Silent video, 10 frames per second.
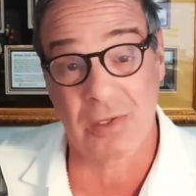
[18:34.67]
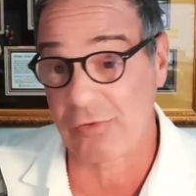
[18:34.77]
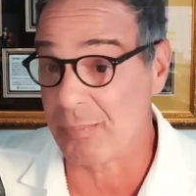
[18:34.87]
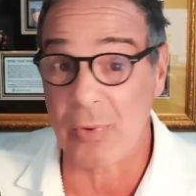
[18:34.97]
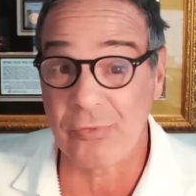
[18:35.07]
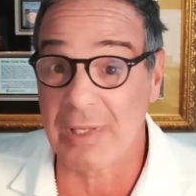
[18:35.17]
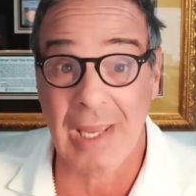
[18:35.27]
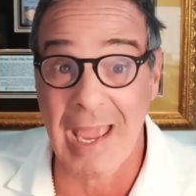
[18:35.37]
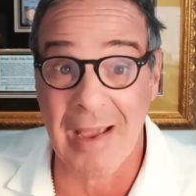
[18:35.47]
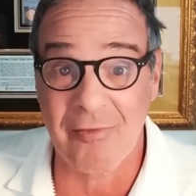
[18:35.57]
supposedly
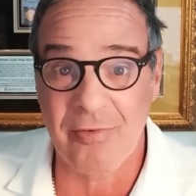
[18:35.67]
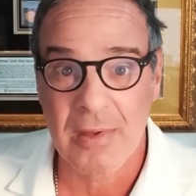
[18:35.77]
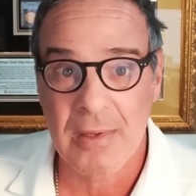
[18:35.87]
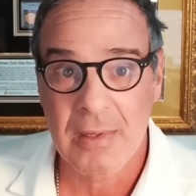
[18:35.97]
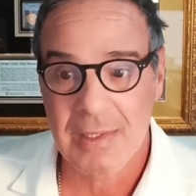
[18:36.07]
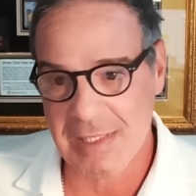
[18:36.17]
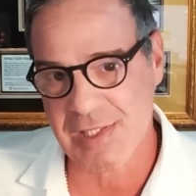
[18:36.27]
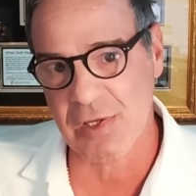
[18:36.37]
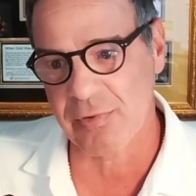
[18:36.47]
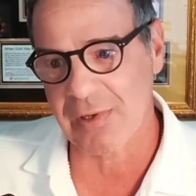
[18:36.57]
have in
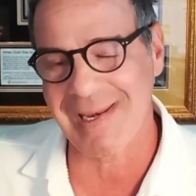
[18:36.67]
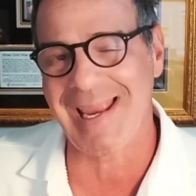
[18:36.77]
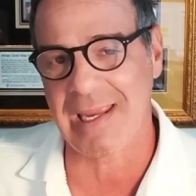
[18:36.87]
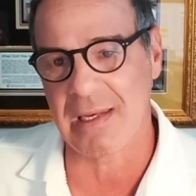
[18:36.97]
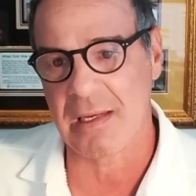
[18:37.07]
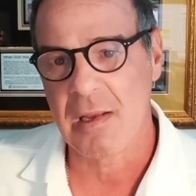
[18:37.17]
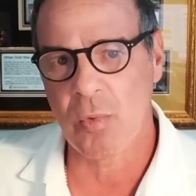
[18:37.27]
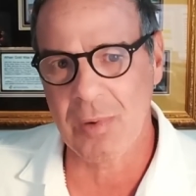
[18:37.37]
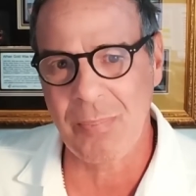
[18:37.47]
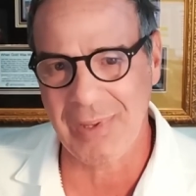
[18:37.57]
silver, naked,
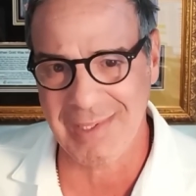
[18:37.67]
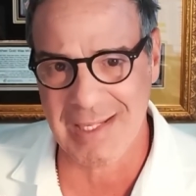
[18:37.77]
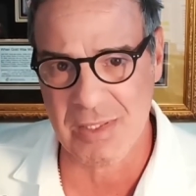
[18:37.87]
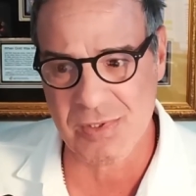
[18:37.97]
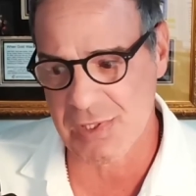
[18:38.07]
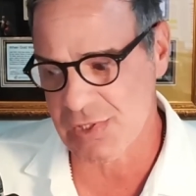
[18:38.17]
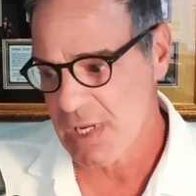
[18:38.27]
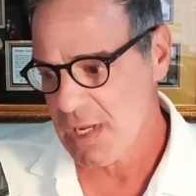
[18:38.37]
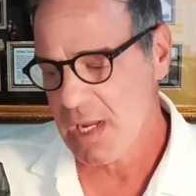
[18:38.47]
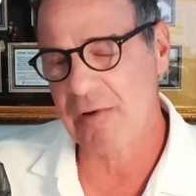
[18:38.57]
1 billion ounces,
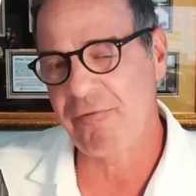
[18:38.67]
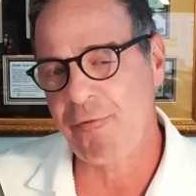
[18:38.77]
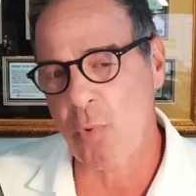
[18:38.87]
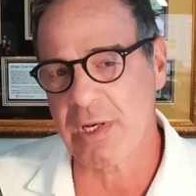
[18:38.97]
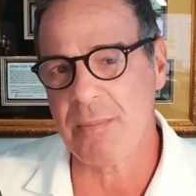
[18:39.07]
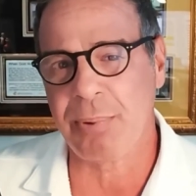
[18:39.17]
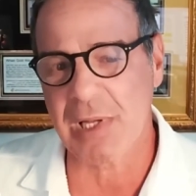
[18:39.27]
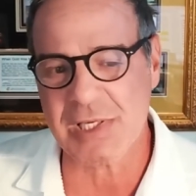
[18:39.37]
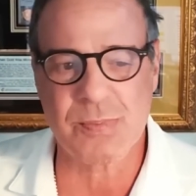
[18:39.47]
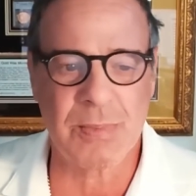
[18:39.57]
and 40
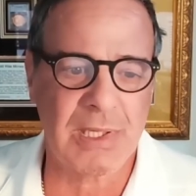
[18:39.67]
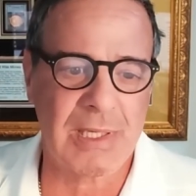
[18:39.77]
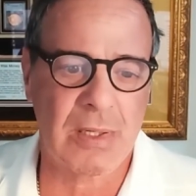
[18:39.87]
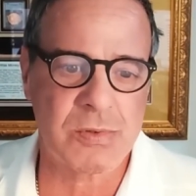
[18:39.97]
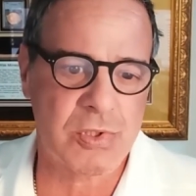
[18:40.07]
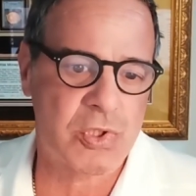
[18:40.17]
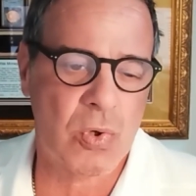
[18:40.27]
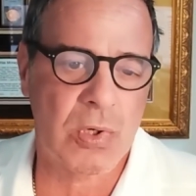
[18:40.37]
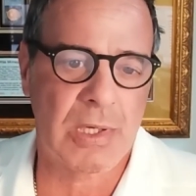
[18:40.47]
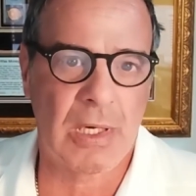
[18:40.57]
plus million ounces
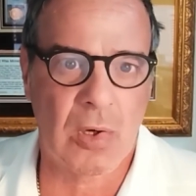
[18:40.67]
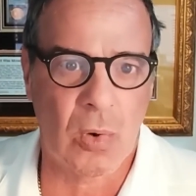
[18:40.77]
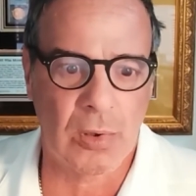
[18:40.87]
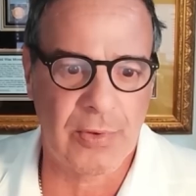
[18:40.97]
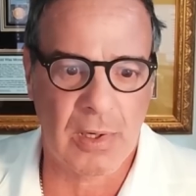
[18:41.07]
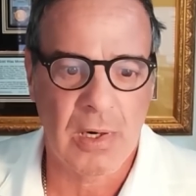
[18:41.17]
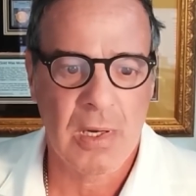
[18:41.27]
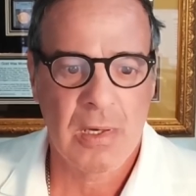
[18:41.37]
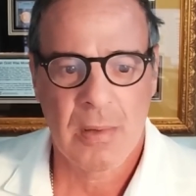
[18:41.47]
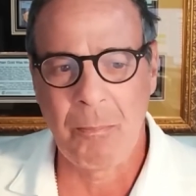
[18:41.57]
short in gold. They're
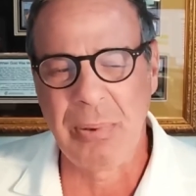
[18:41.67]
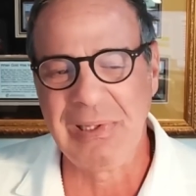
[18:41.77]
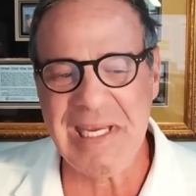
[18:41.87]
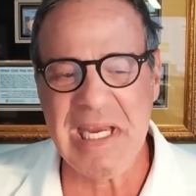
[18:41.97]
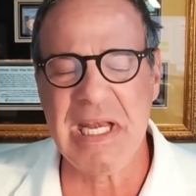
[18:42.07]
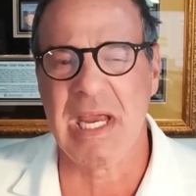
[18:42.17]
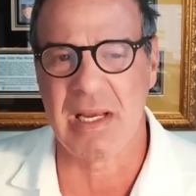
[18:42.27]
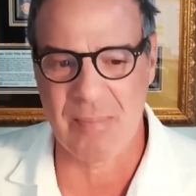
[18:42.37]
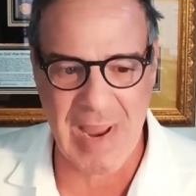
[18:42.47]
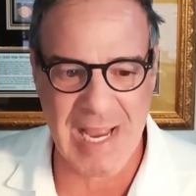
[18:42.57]

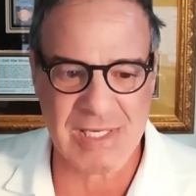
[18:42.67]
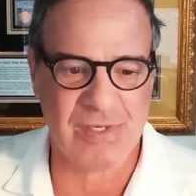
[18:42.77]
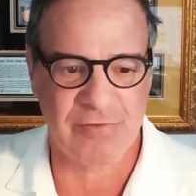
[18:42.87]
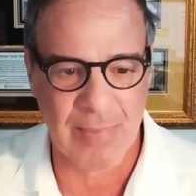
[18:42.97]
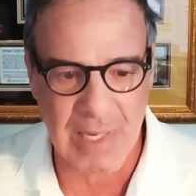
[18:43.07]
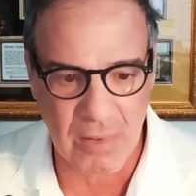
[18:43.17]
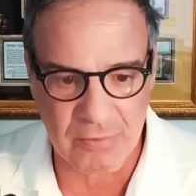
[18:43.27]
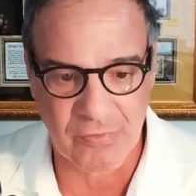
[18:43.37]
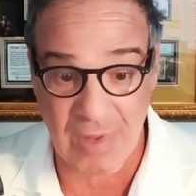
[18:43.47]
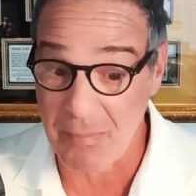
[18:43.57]
bleeding massive
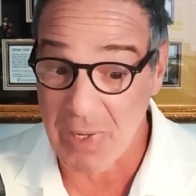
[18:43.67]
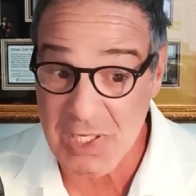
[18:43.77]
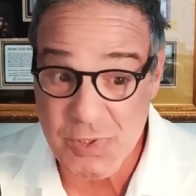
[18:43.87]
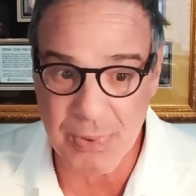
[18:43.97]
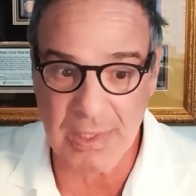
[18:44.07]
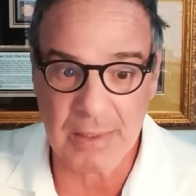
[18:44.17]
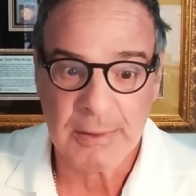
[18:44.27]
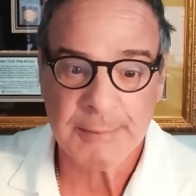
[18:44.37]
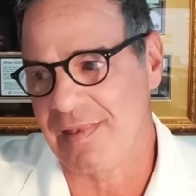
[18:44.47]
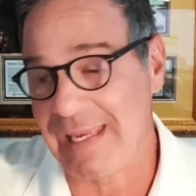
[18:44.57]
amounts. They must be.
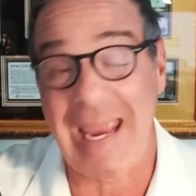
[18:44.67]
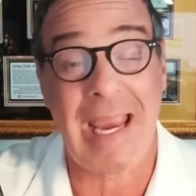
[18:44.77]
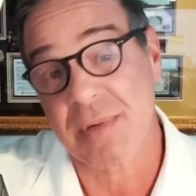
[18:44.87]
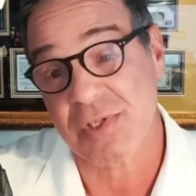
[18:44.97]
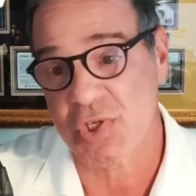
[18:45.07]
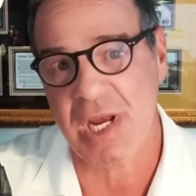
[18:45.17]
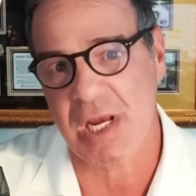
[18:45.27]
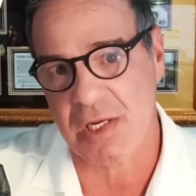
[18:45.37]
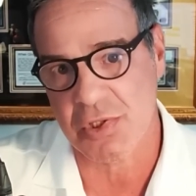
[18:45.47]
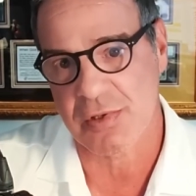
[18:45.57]
The game has
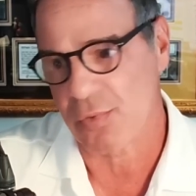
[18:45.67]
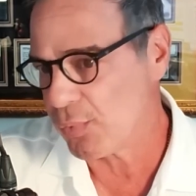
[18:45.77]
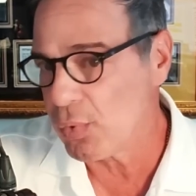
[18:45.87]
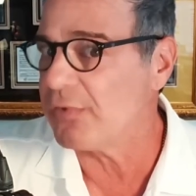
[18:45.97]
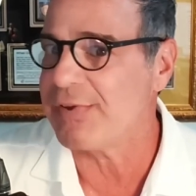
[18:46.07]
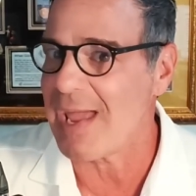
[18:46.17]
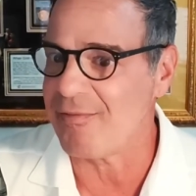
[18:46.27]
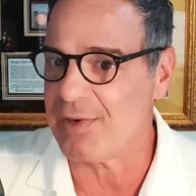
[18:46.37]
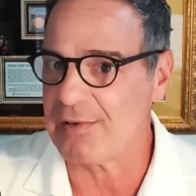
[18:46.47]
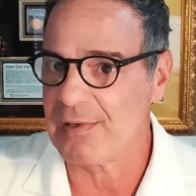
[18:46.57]
changed. The rules
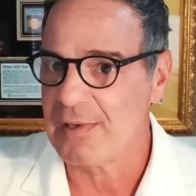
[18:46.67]
haven't.